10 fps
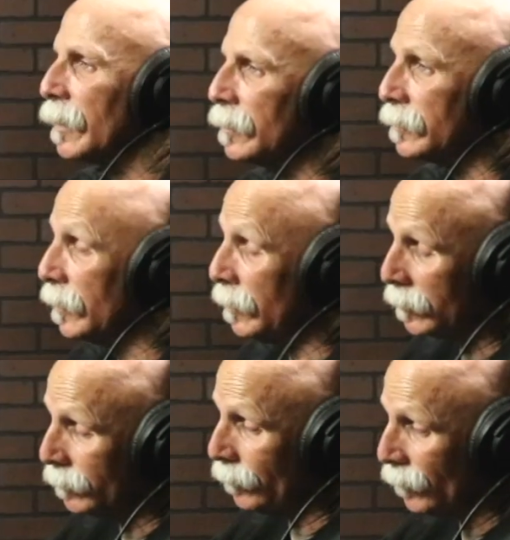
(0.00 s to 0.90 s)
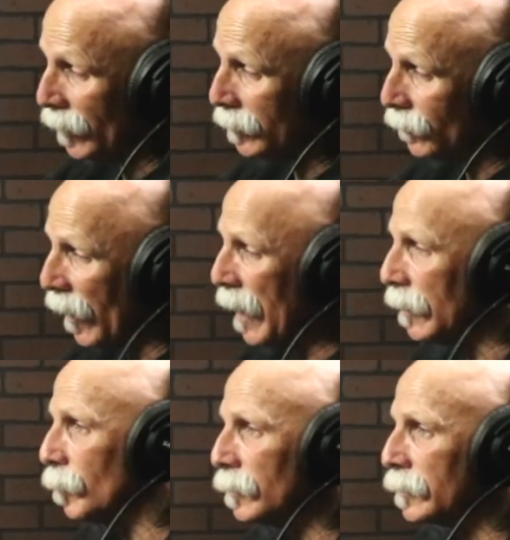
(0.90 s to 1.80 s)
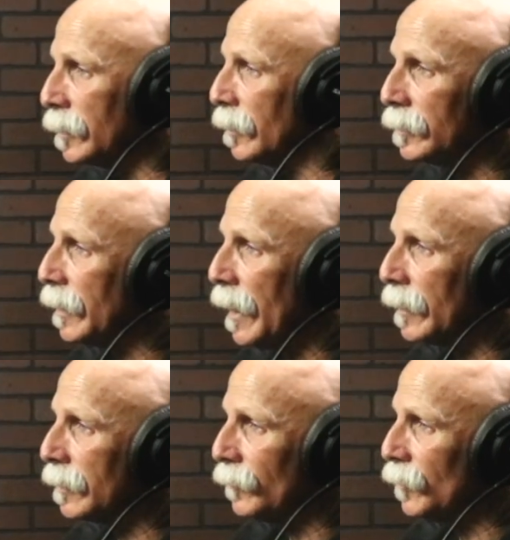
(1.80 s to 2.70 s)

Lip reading: because then it's fireable. You can't if you